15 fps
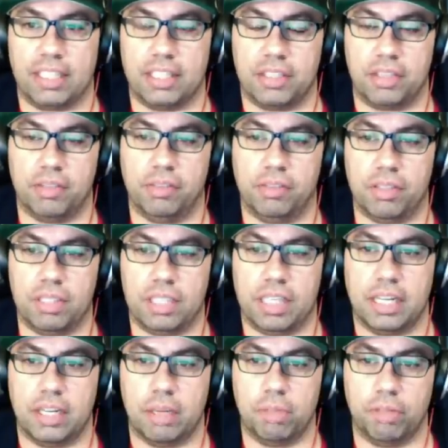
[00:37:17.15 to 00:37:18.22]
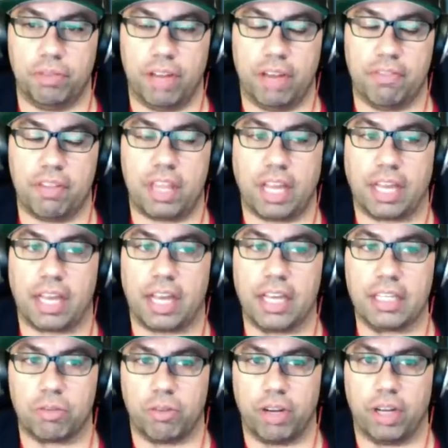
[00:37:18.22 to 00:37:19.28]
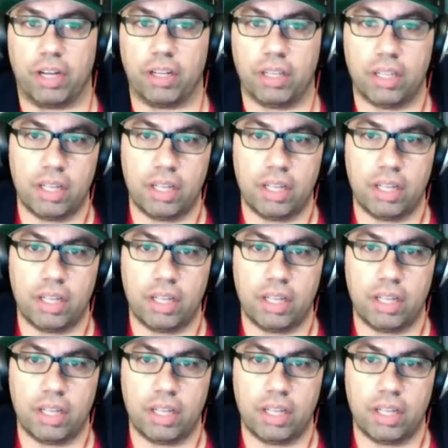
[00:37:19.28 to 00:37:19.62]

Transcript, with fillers: to to seeing the movie, I would think, as well.